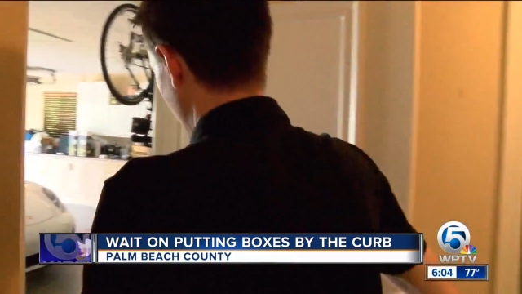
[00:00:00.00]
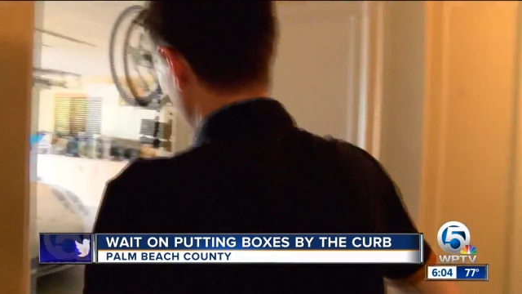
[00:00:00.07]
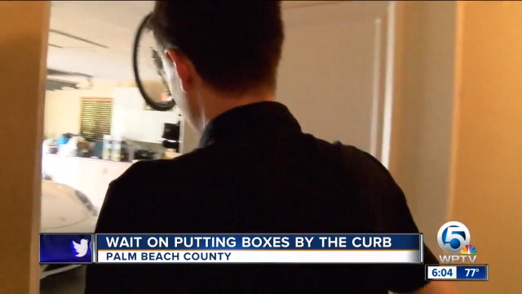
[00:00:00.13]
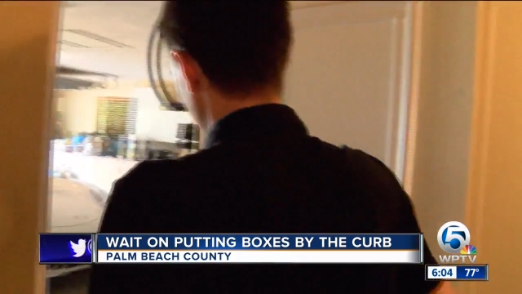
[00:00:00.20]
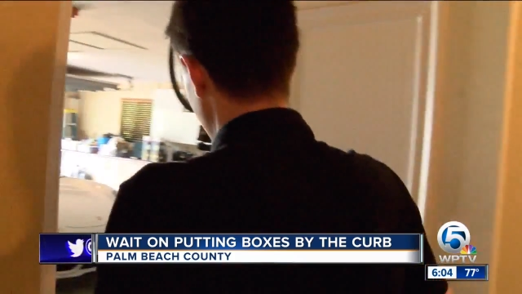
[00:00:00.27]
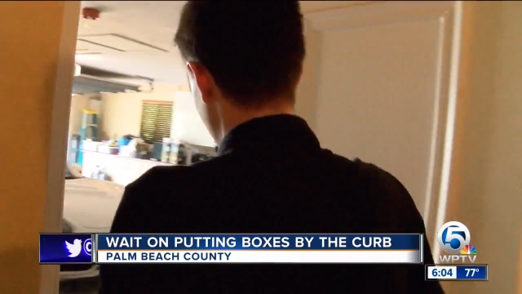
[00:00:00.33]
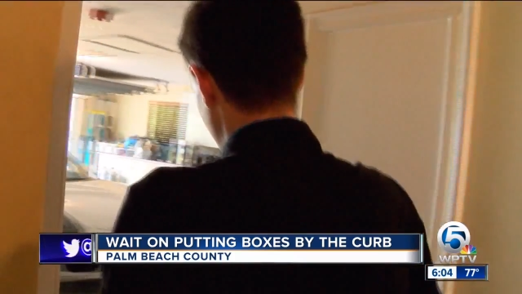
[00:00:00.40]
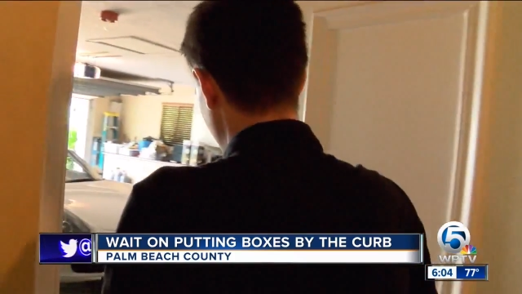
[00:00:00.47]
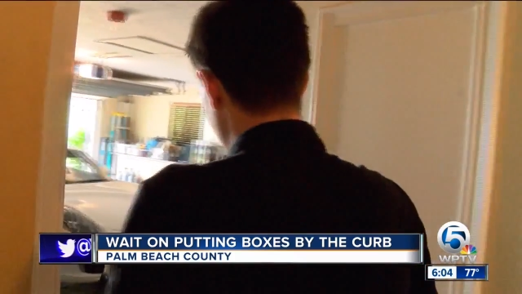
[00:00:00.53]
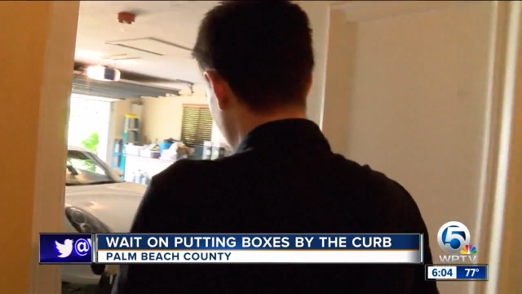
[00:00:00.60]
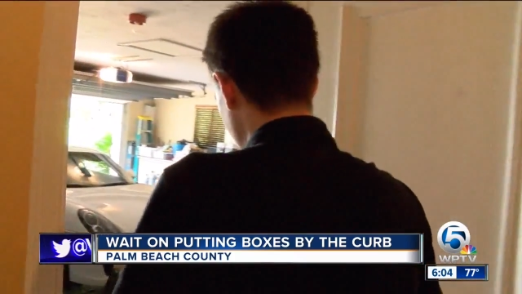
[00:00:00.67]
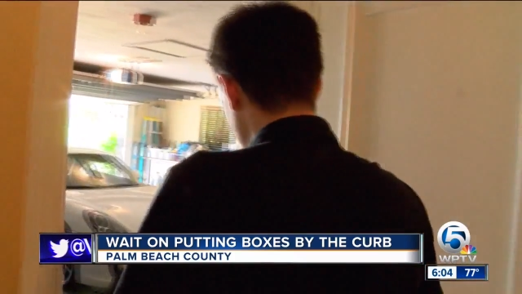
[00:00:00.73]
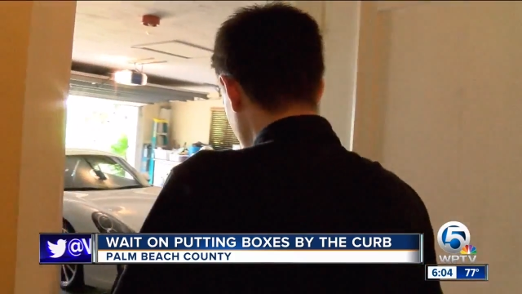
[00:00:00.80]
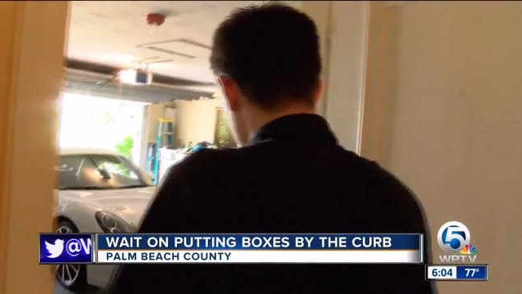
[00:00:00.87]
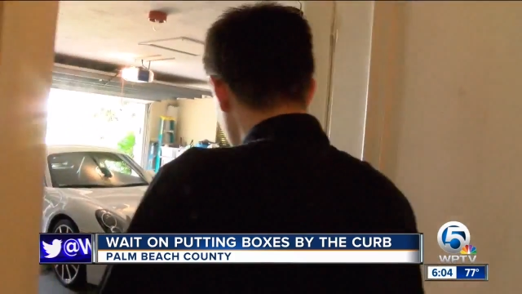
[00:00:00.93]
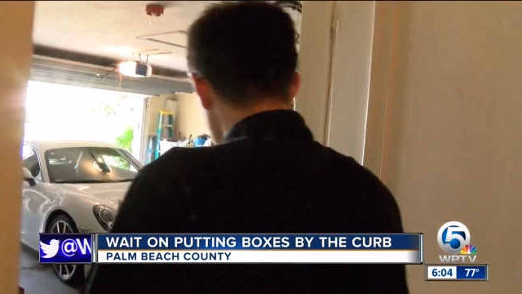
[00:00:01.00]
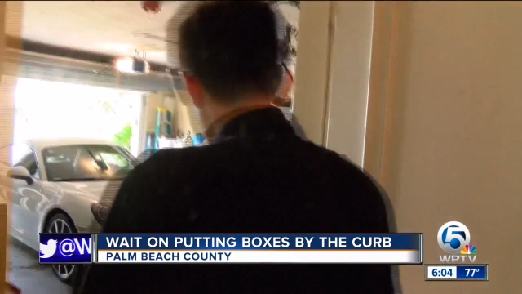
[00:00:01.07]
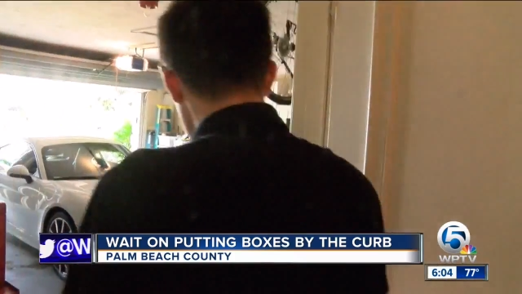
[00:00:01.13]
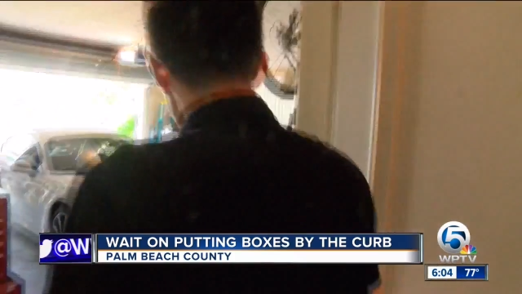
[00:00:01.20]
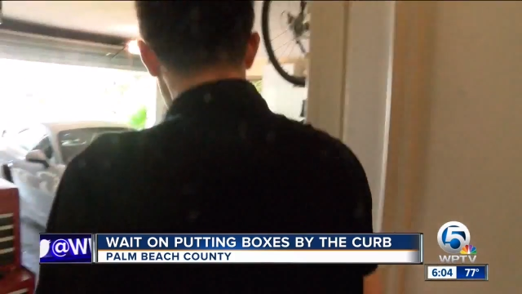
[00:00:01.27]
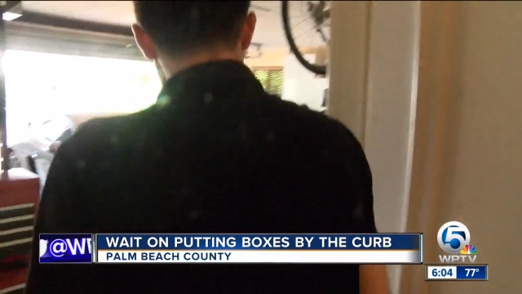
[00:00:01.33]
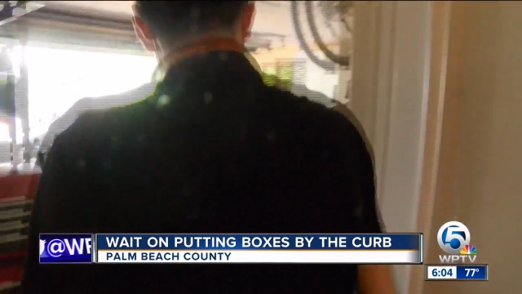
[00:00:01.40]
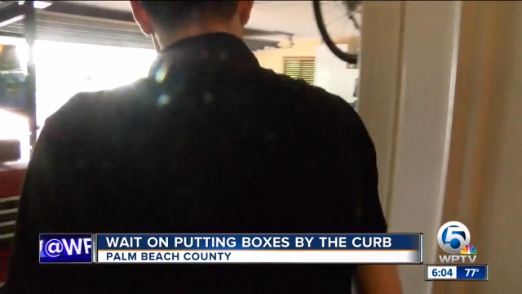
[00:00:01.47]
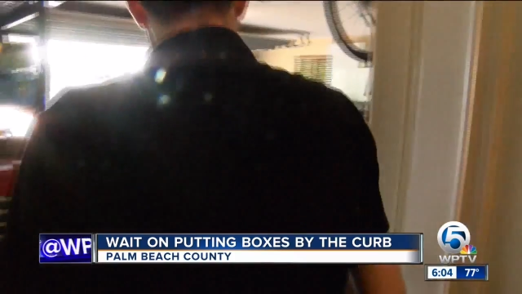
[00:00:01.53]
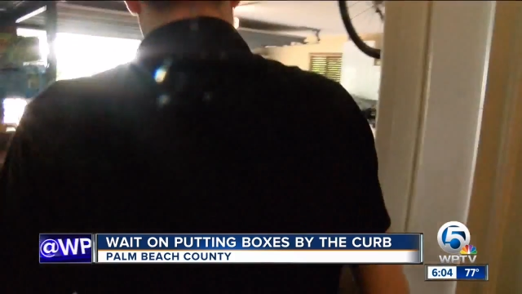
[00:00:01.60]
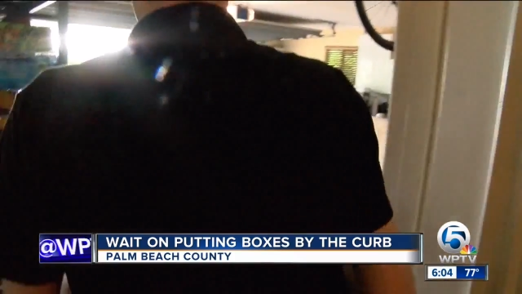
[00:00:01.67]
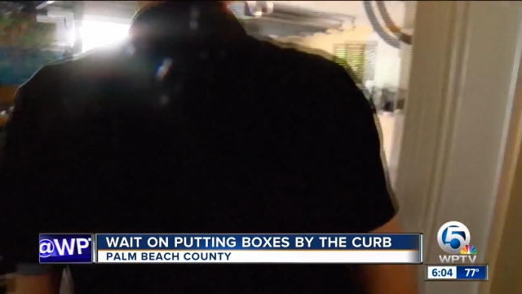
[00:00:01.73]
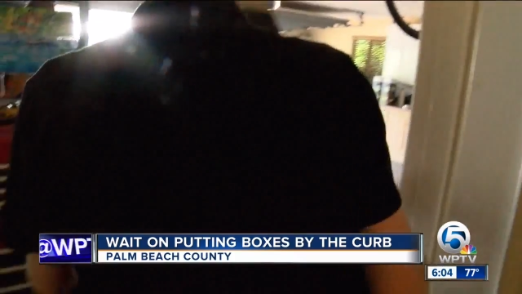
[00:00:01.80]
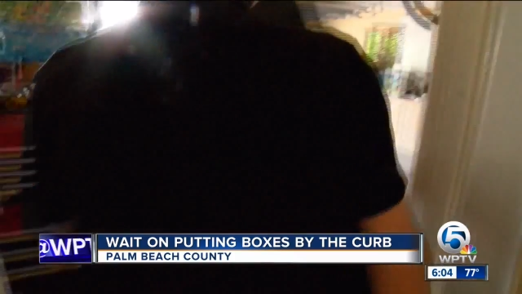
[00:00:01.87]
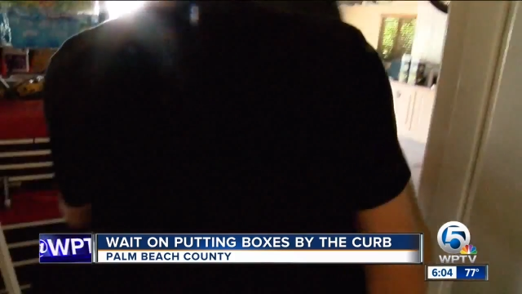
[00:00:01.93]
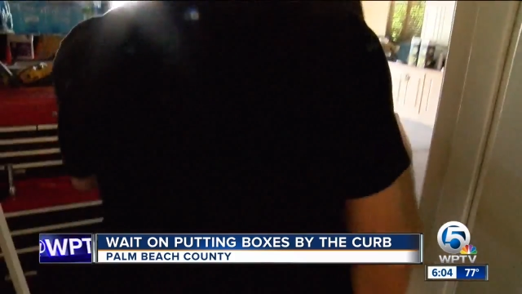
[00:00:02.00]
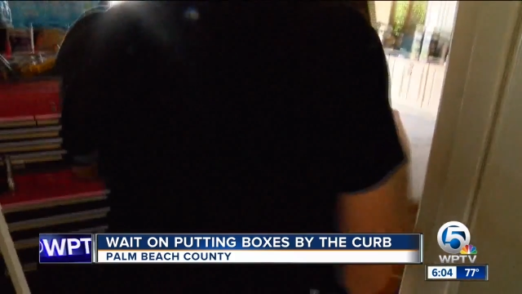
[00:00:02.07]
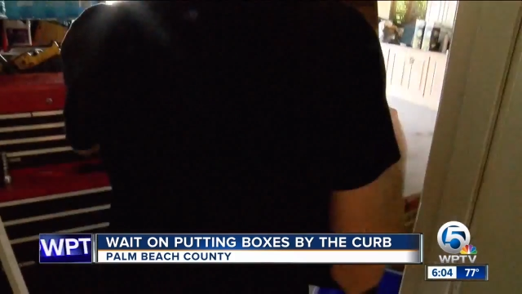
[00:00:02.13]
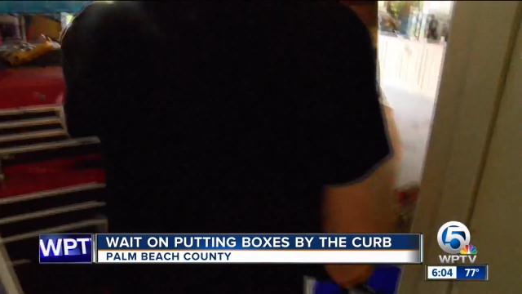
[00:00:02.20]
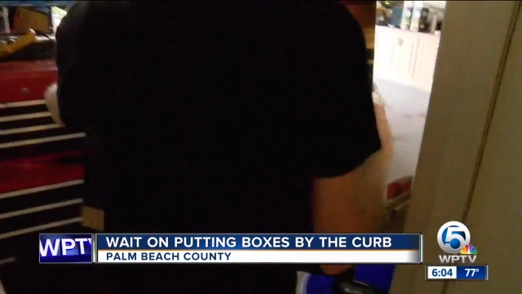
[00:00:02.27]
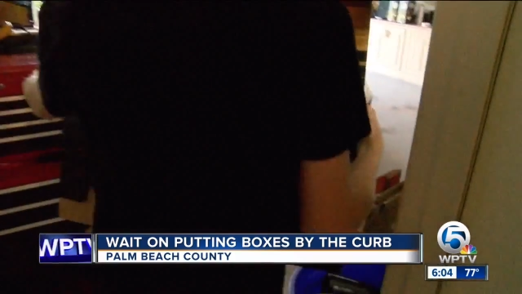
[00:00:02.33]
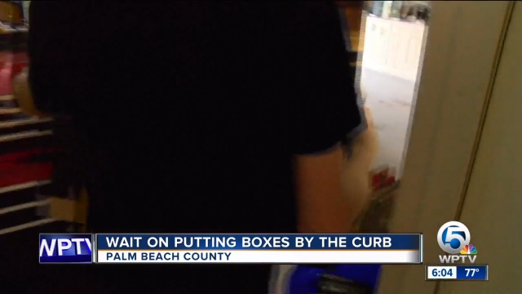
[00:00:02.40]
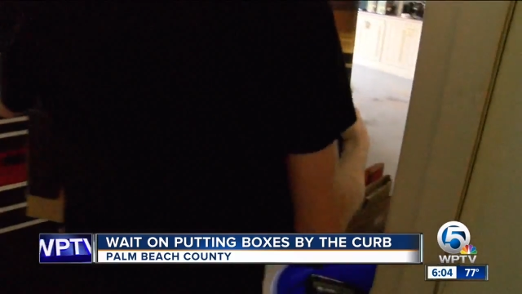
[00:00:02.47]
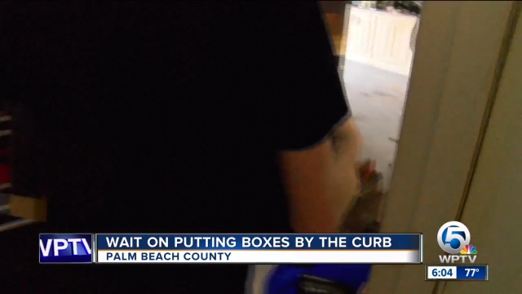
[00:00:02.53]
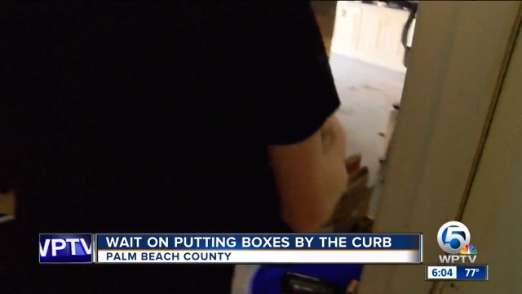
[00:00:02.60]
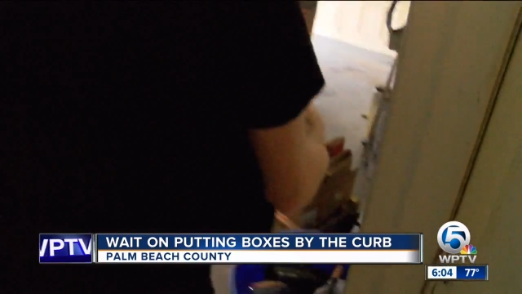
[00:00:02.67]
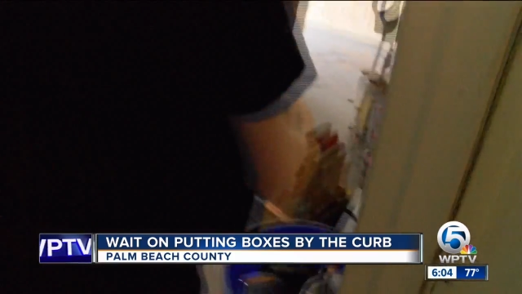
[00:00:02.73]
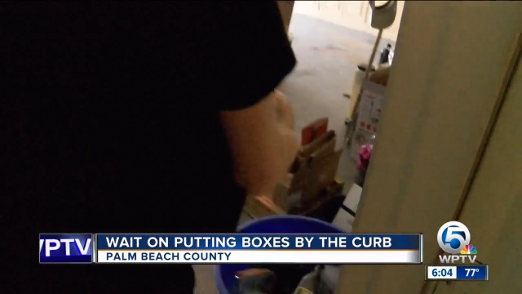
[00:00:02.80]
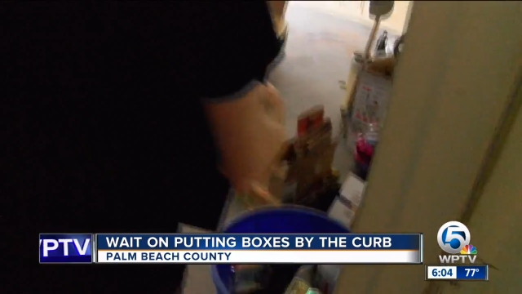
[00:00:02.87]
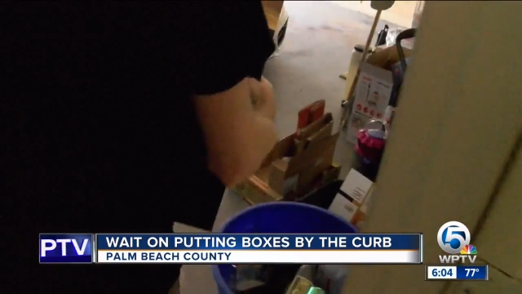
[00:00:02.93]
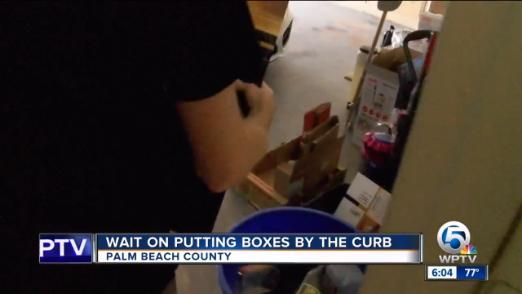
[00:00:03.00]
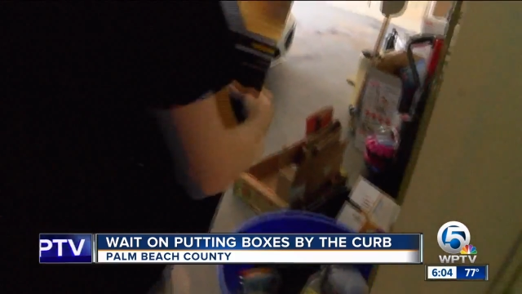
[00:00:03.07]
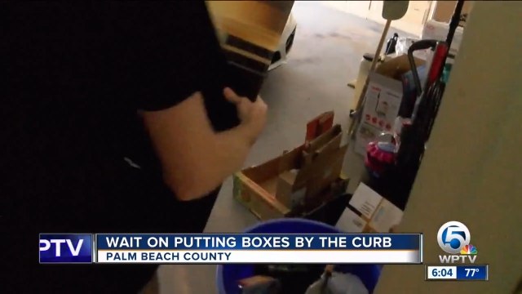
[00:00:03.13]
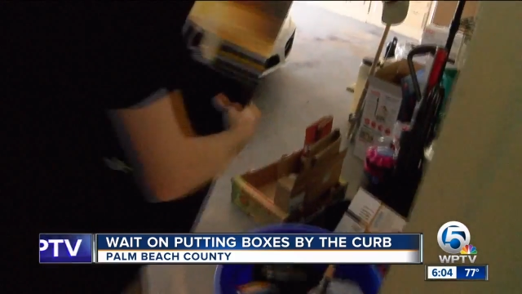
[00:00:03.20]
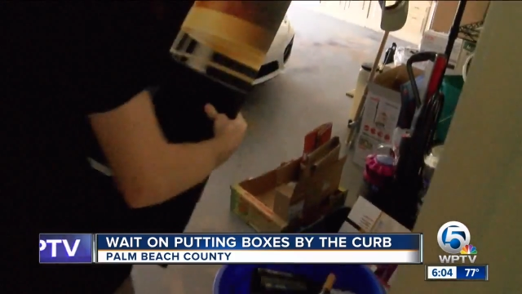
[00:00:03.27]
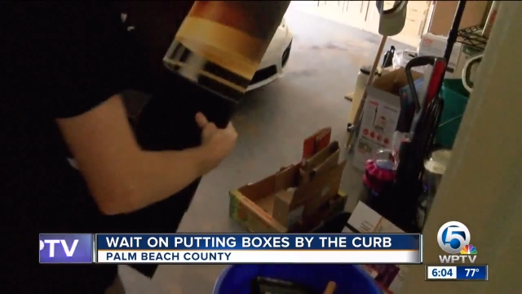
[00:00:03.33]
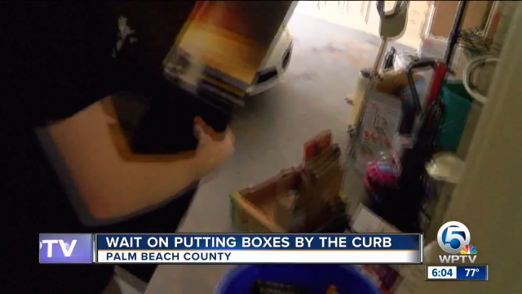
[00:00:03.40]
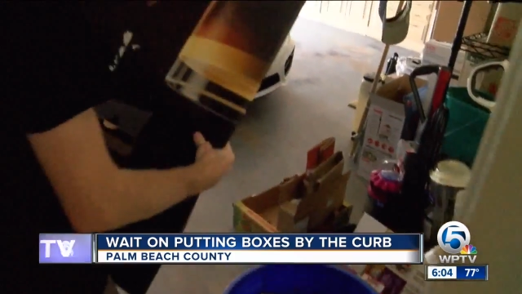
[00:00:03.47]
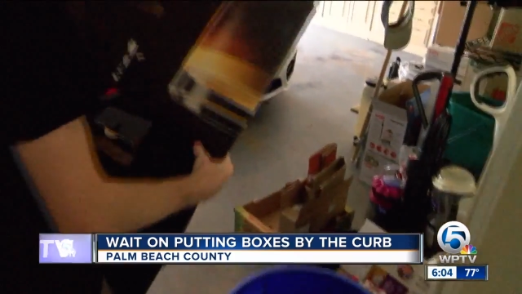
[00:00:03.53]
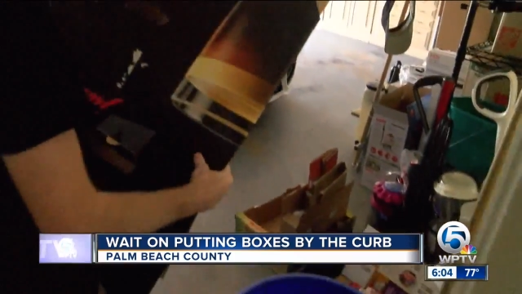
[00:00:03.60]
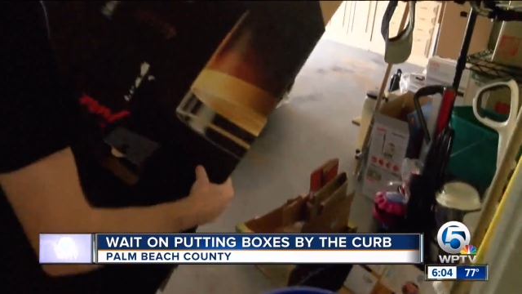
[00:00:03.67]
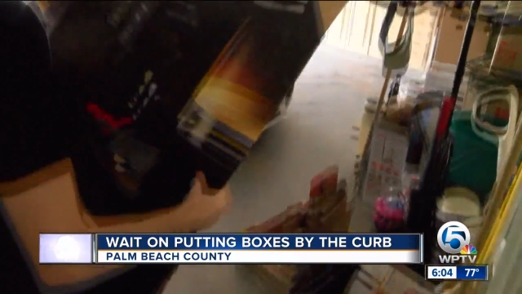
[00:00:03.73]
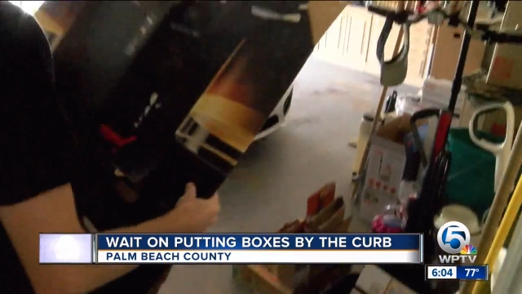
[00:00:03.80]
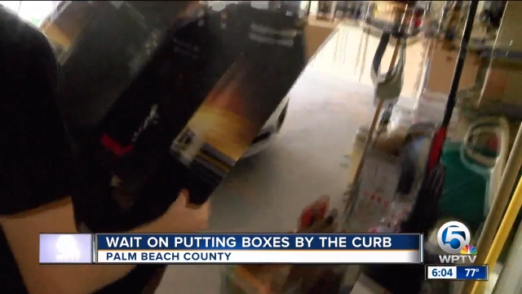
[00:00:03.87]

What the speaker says: [unreadable: no face in view]